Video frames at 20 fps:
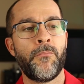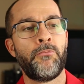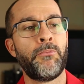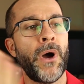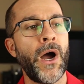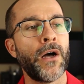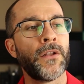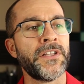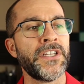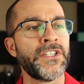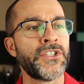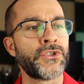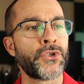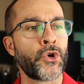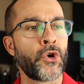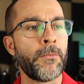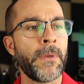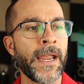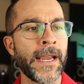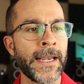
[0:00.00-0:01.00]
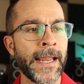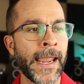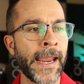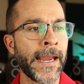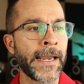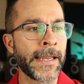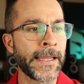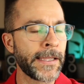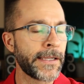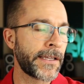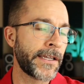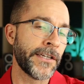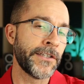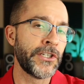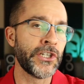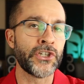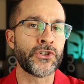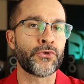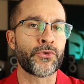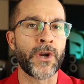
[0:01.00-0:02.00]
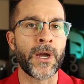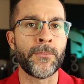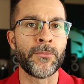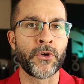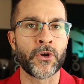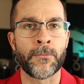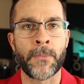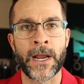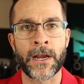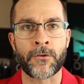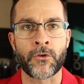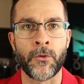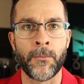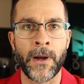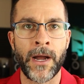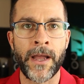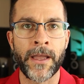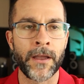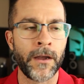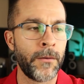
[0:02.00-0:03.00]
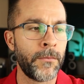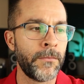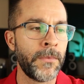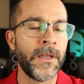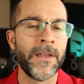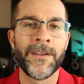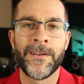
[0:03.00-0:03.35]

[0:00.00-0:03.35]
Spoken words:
polysorbate 80 could disrupt your microbiome,